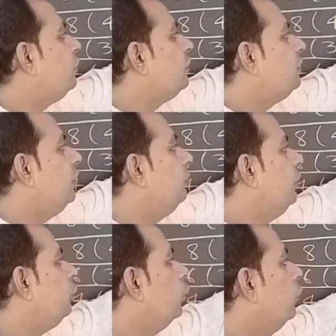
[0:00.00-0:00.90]
16
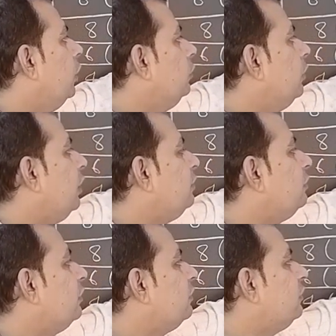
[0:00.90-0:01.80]
means 1
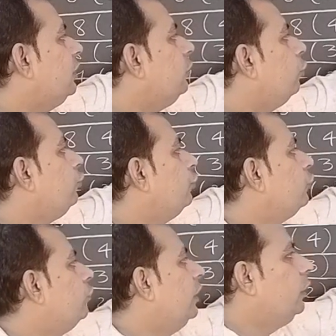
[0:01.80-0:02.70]
marks 16
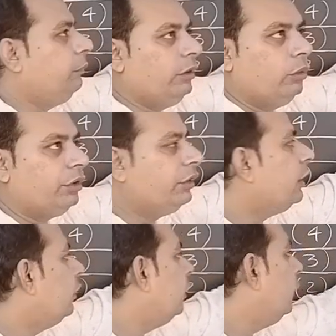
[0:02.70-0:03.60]
questions will be over
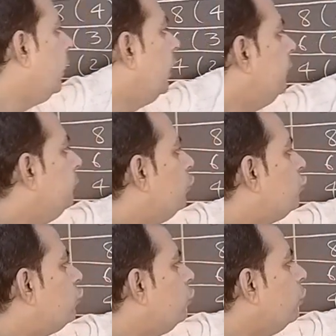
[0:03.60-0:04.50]
there,
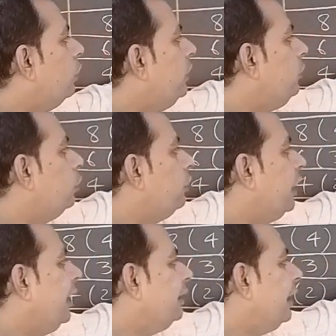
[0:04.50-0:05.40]
2 into
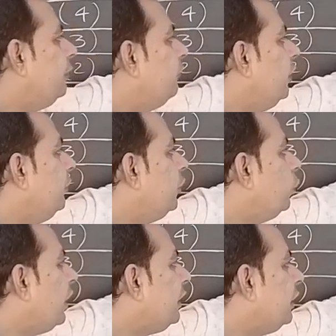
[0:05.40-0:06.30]
10 that will be
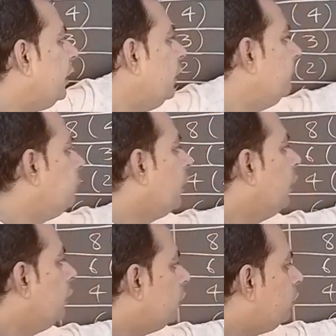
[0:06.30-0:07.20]

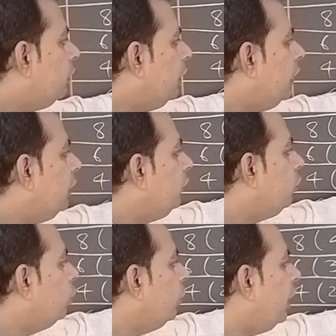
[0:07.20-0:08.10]
20, 3
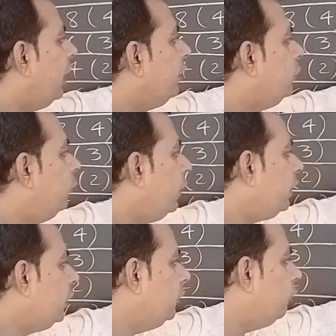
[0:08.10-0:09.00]
into 8
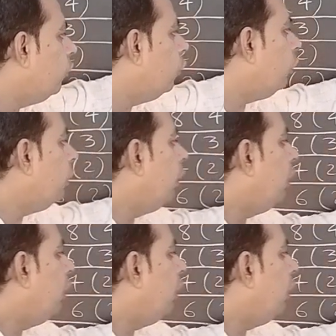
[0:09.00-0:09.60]
24